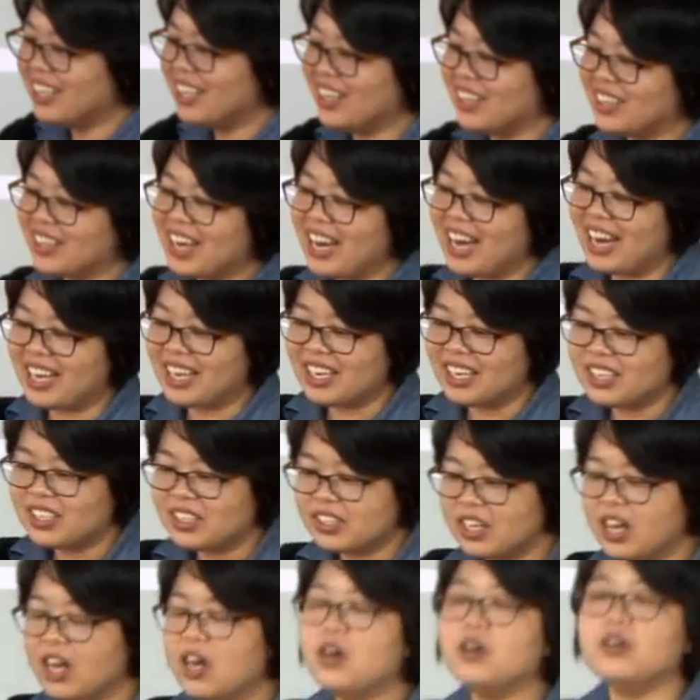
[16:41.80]
Okay,
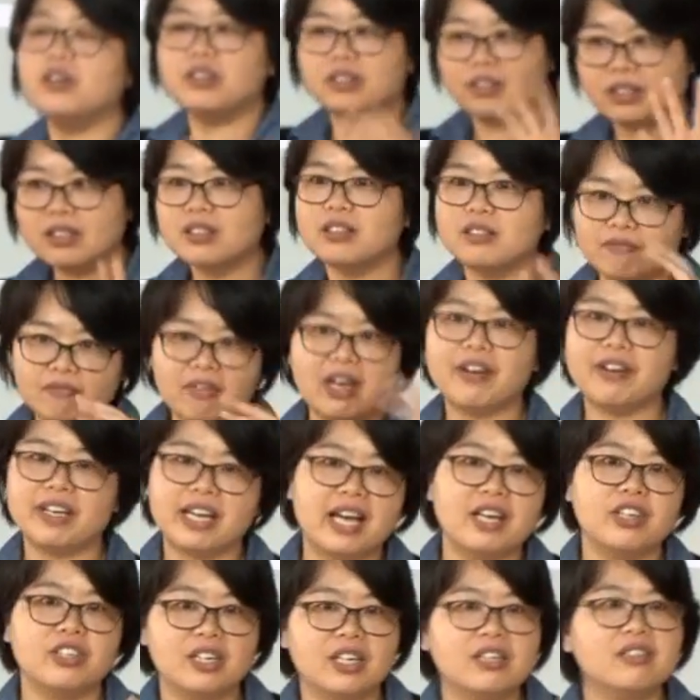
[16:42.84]
so
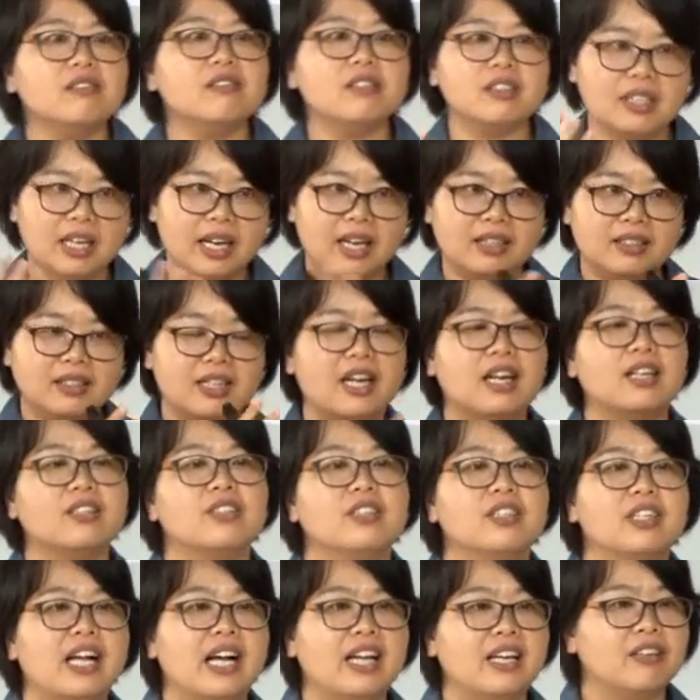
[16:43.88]
variations and the
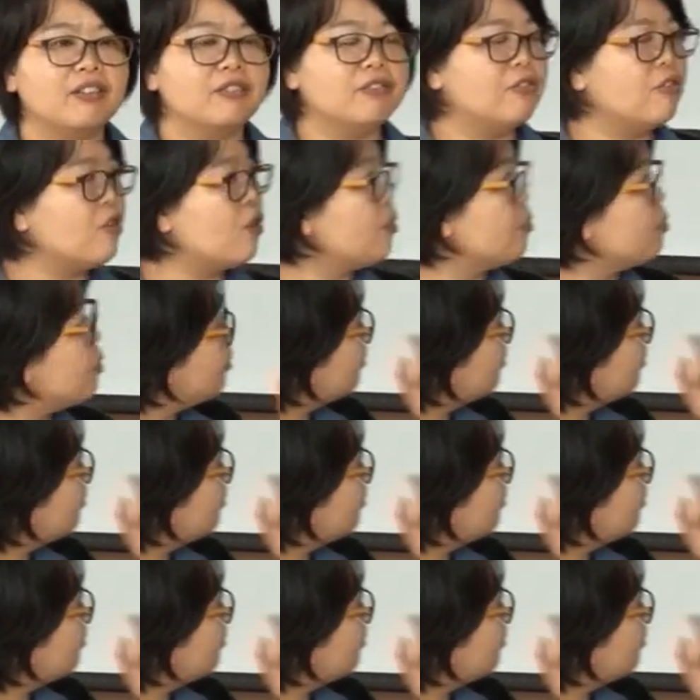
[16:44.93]
underlying form.